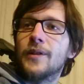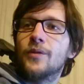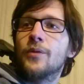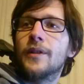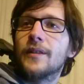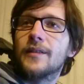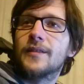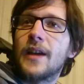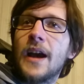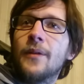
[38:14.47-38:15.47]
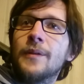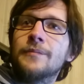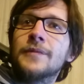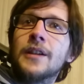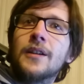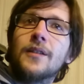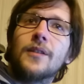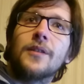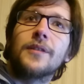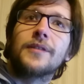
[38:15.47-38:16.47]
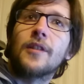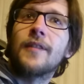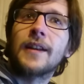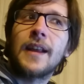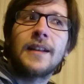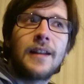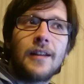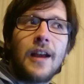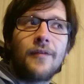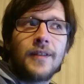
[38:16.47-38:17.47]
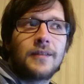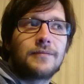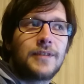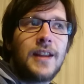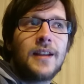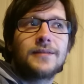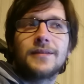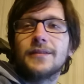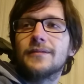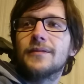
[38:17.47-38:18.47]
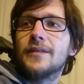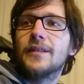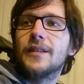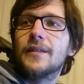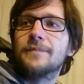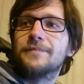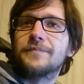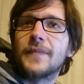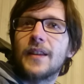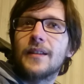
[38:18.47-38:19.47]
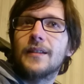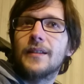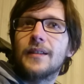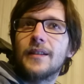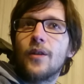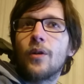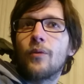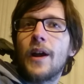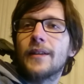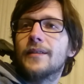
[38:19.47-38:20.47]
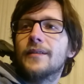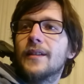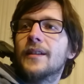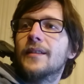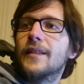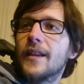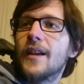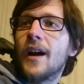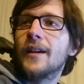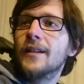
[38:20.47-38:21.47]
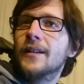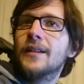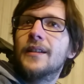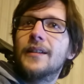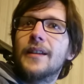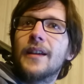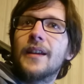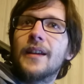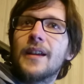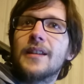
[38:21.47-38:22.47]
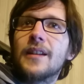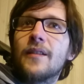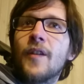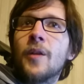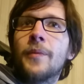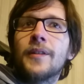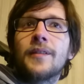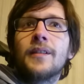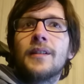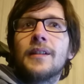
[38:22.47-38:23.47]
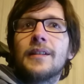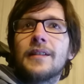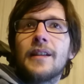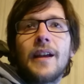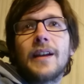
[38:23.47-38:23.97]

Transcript: who are redoing Skyrim or stuff like that, I, I think, yeah, in in our right they, they are uh, indie developers